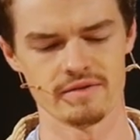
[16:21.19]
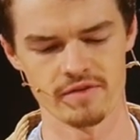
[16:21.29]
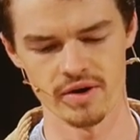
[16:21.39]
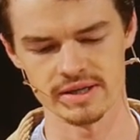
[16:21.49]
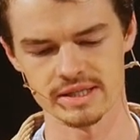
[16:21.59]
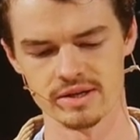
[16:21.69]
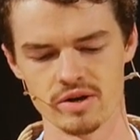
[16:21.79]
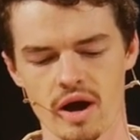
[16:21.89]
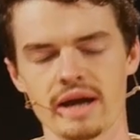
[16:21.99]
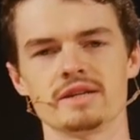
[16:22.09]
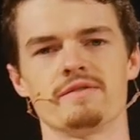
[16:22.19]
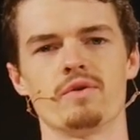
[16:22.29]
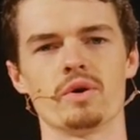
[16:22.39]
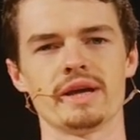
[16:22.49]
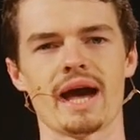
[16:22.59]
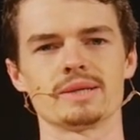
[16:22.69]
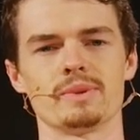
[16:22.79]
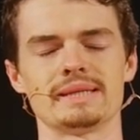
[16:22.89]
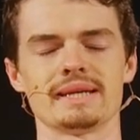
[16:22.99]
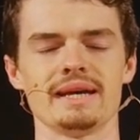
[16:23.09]
verse 9 to 40, as
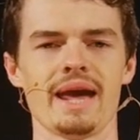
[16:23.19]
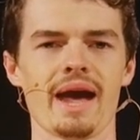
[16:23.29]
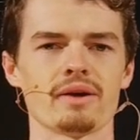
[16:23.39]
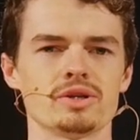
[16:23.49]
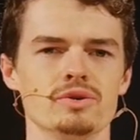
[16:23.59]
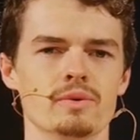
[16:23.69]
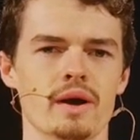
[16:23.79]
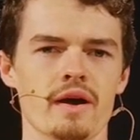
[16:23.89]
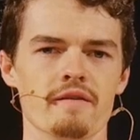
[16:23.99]
we see how to